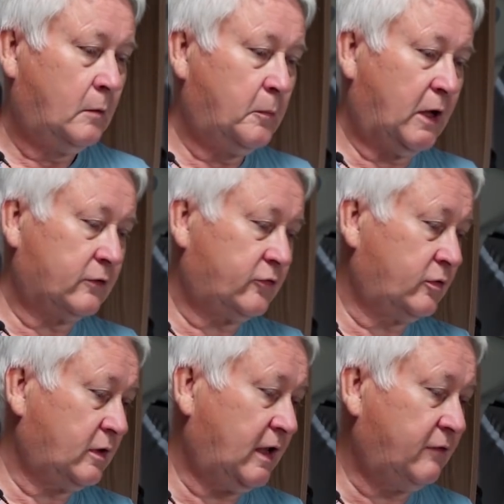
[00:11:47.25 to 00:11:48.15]
But
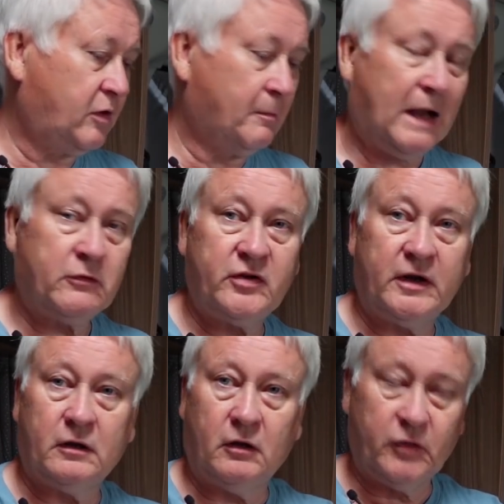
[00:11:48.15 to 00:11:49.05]
if you're mounting
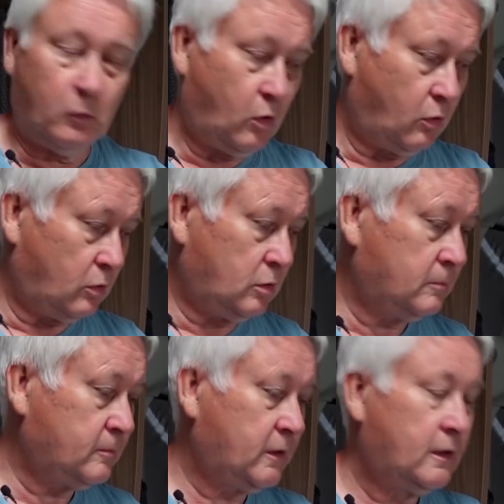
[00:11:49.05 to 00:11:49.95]
it on the wall,
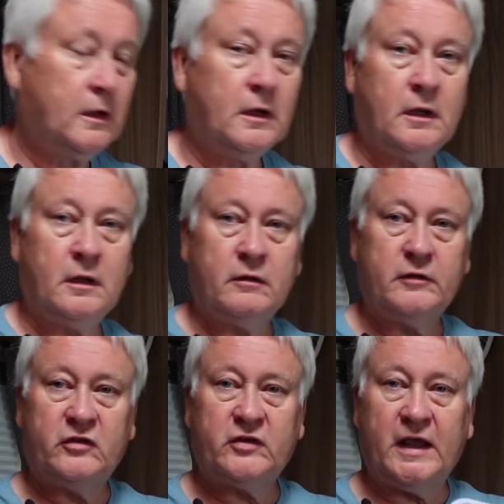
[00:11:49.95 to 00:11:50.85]

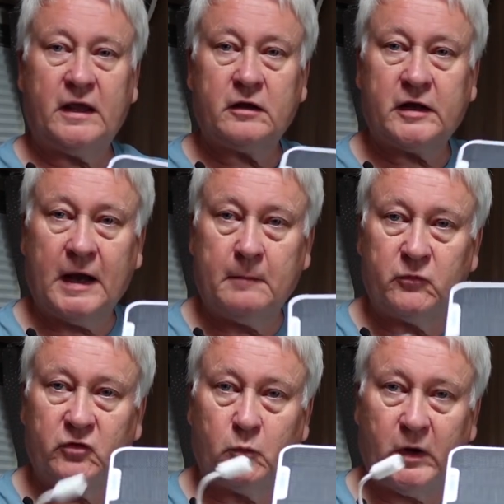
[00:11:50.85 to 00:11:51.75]
this kit
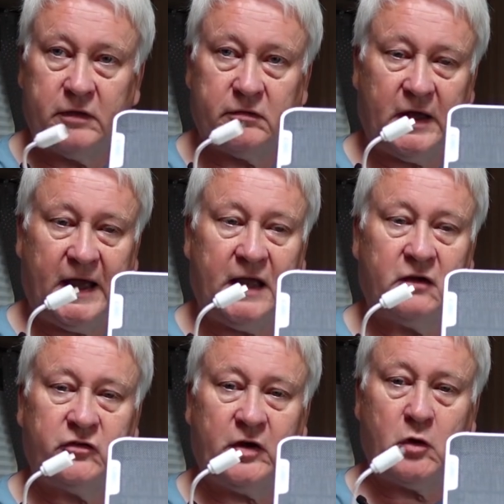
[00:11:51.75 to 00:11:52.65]
comes with a
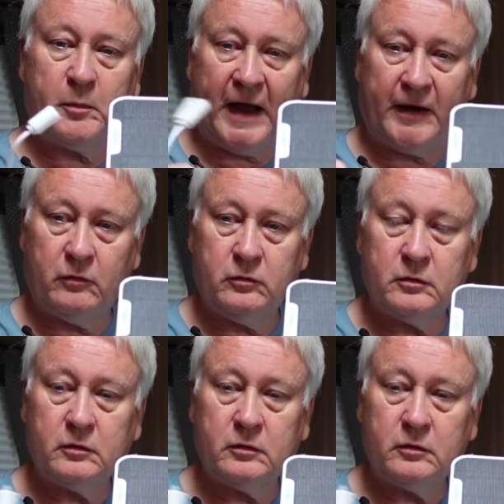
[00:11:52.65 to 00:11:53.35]
solar panel